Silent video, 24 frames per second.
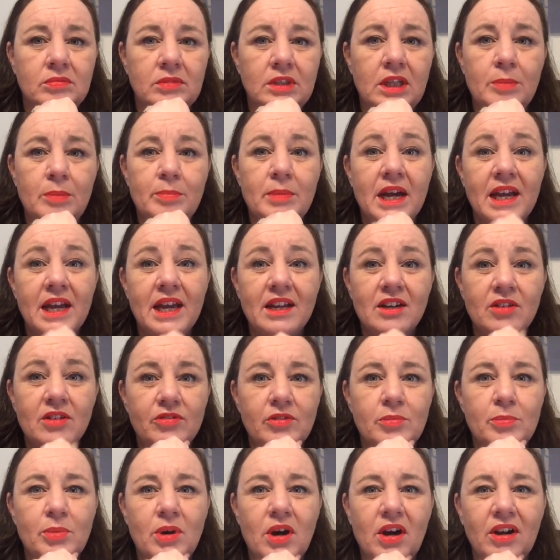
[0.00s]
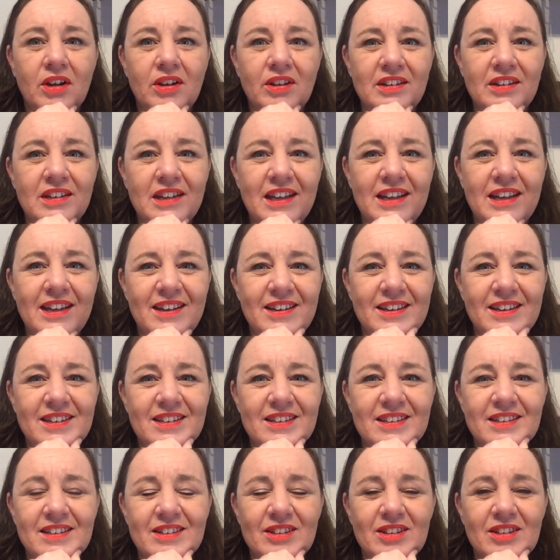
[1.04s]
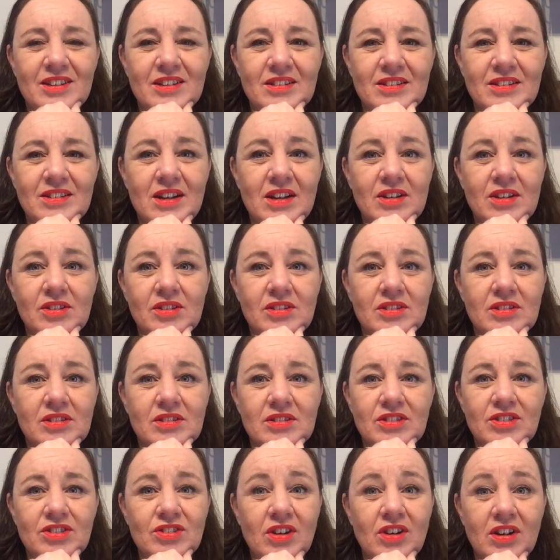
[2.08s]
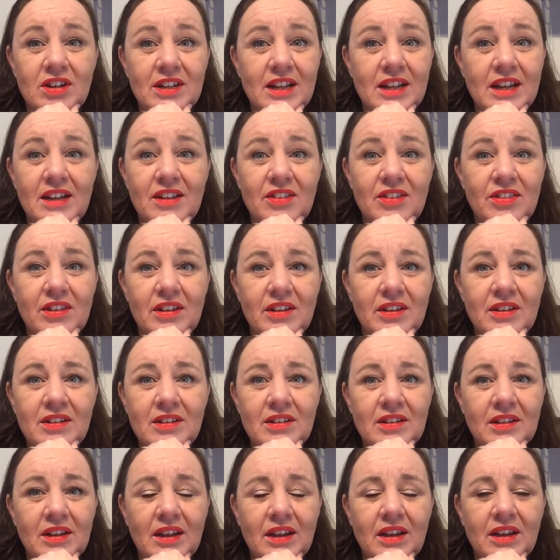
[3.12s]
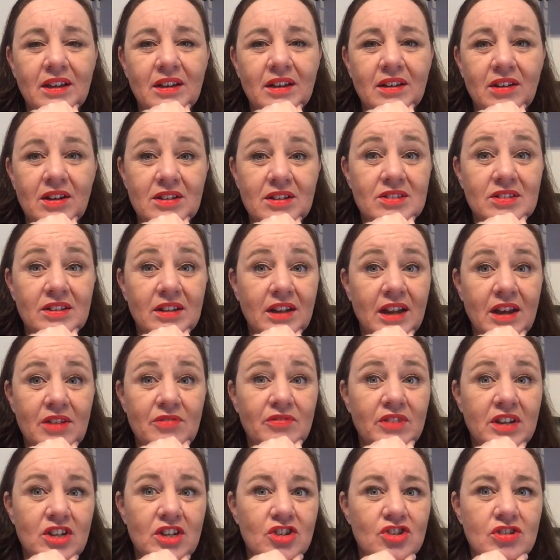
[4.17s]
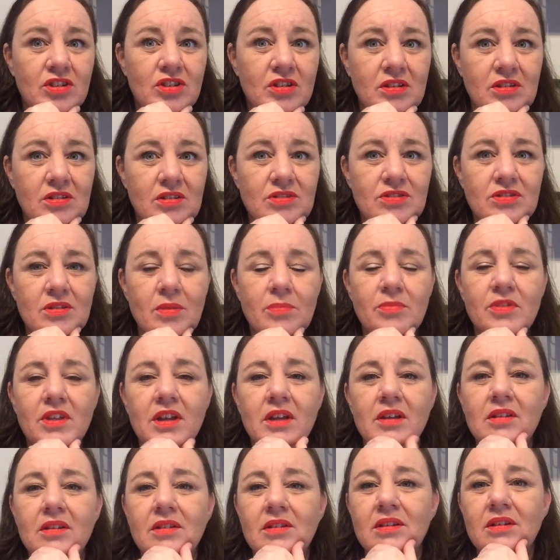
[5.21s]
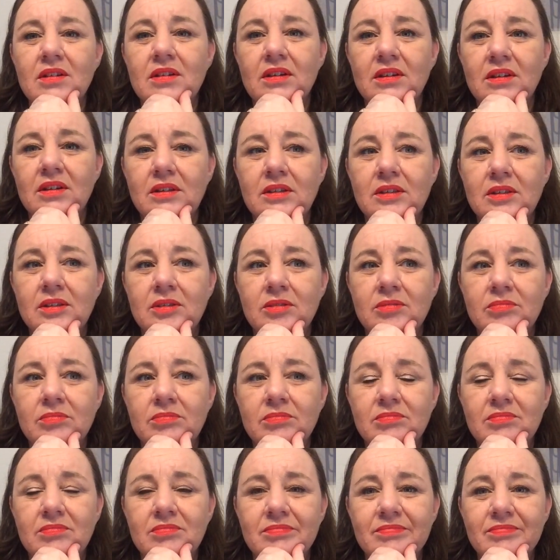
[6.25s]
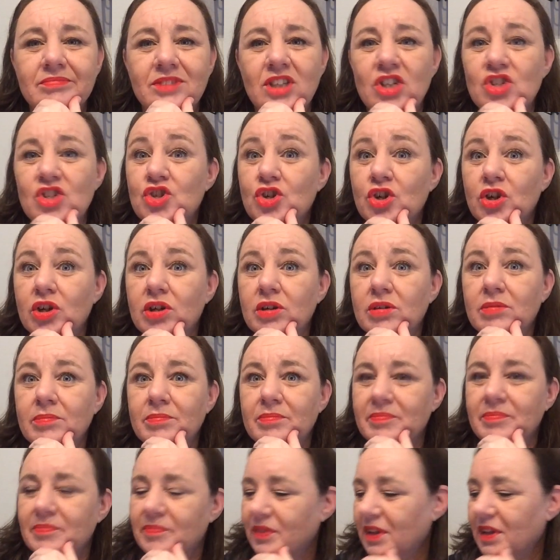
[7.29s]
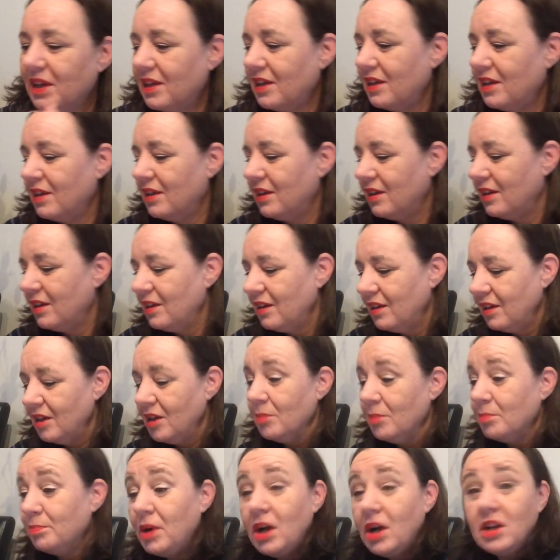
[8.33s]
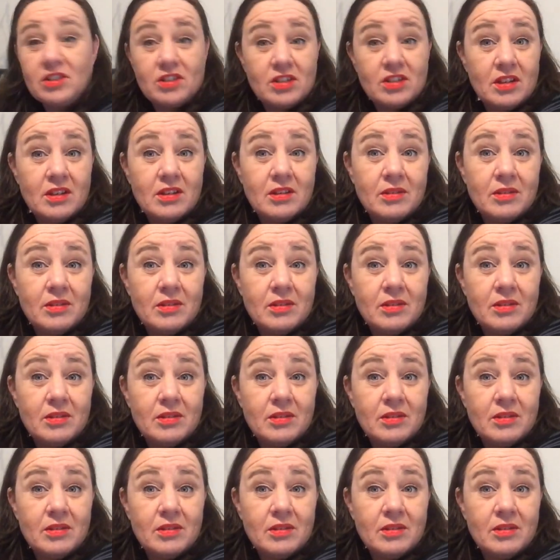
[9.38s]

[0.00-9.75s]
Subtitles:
keep my end of the bargain and not start anything until I finish something. Not sure. But